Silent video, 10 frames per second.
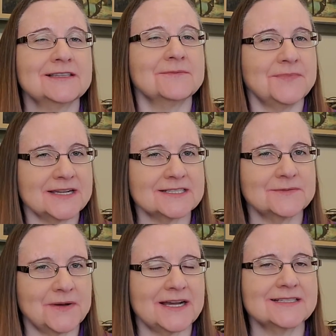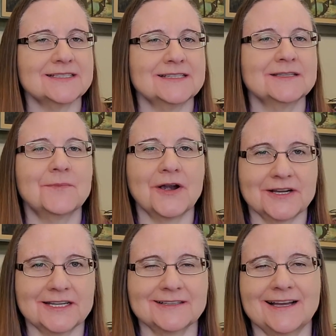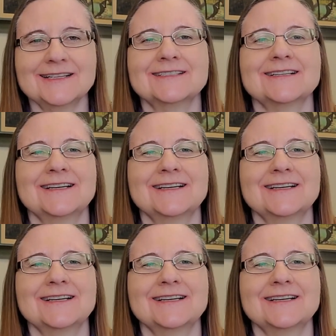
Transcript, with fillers: the best spot in the parking lot,